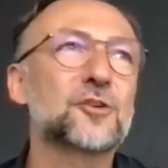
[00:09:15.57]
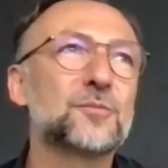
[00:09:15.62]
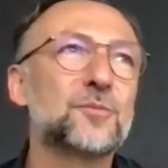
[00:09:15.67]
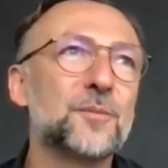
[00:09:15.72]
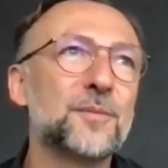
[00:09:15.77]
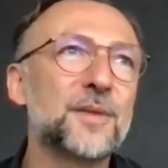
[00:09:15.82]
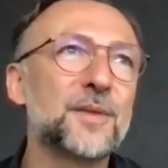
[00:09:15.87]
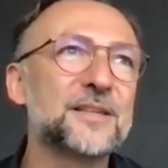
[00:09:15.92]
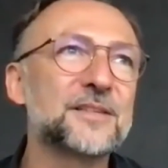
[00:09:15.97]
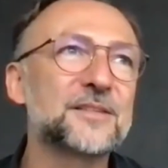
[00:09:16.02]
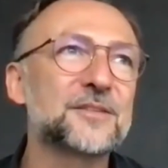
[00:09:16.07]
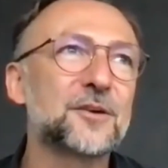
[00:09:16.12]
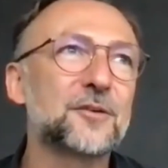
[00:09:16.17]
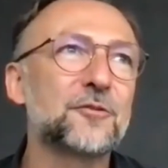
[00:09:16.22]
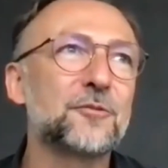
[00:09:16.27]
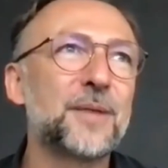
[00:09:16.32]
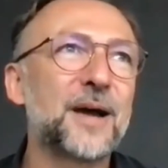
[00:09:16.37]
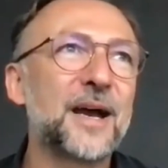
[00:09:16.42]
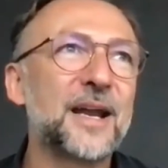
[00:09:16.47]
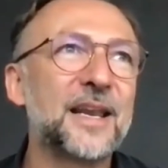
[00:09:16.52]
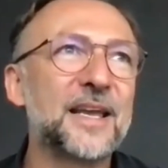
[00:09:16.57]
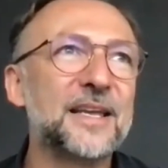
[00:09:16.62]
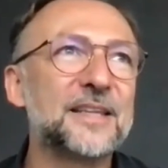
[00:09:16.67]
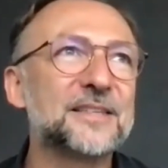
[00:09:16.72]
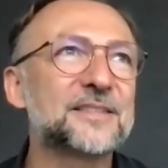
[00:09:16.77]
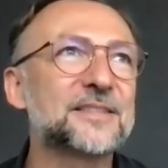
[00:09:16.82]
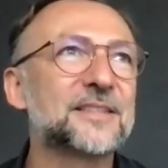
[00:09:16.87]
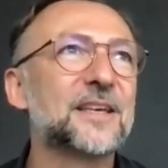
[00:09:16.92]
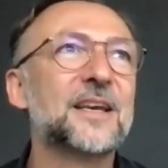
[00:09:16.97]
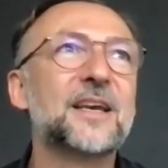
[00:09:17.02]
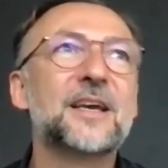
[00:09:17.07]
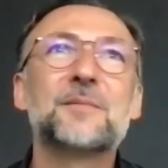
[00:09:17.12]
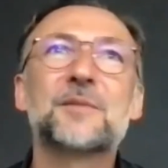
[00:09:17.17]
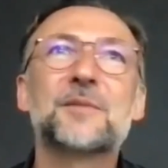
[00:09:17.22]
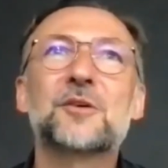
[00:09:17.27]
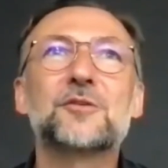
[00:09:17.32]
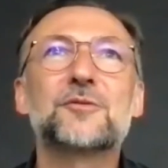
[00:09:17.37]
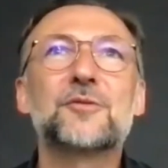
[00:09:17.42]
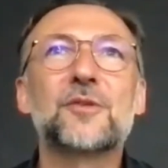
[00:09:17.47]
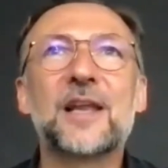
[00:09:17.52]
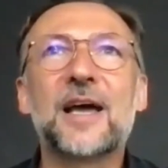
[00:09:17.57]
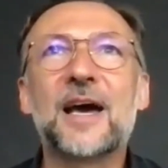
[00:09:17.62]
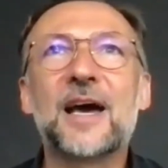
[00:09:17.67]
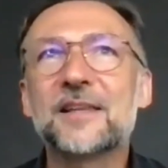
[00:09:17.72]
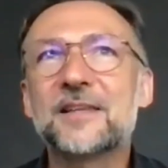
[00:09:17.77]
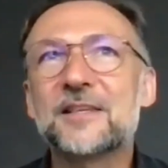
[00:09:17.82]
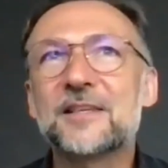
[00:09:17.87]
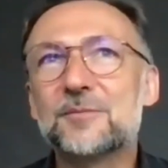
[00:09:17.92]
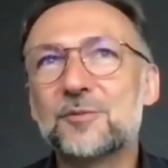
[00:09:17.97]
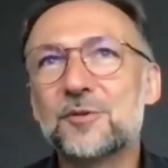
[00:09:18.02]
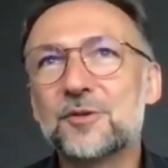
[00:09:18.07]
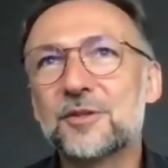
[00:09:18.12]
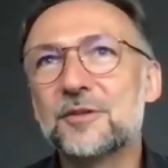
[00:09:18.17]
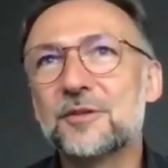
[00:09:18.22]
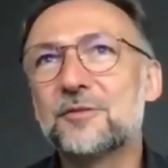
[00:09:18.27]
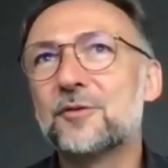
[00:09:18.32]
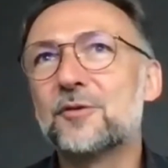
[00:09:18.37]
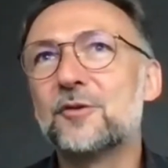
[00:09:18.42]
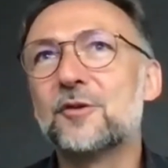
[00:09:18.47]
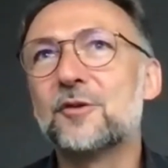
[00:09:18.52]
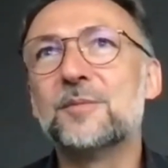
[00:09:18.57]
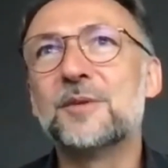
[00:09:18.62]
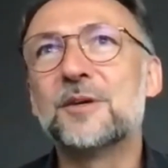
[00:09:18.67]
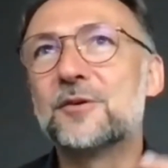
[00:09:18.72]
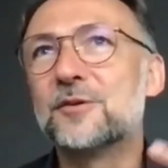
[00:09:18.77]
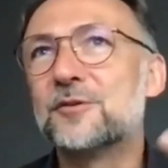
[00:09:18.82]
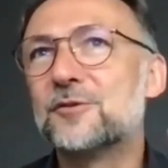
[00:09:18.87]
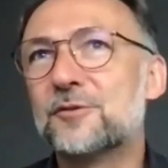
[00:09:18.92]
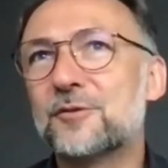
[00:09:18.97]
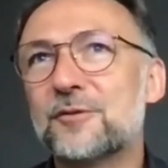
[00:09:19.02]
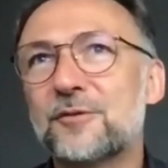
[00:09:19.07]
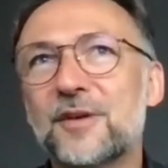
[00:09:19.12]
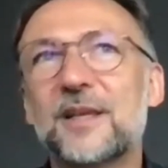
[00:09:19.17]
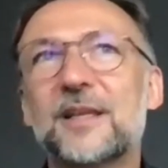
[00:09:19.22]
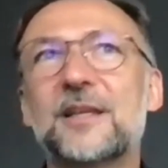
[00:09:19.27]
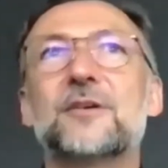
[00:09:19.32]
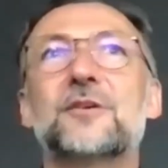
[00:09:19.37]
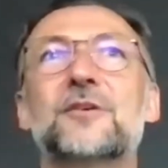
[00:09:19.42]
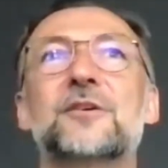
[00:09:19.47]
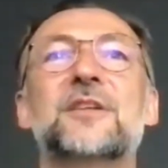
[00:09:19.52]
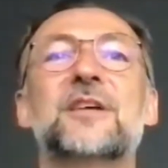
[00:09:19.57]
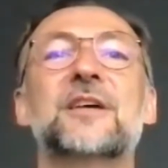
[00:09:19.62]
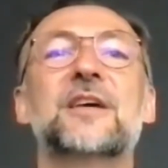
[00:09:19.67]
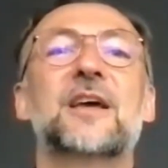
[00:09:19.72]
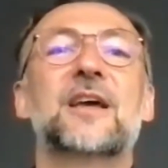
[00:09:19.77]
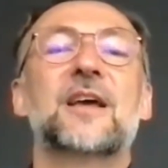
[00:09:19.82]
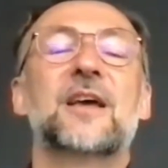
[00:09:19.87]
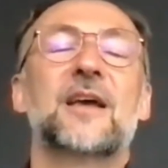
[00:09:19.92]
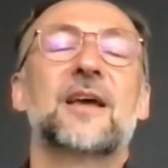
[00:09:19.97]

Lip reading: moments of balance because the light is beautiful, because you feel good.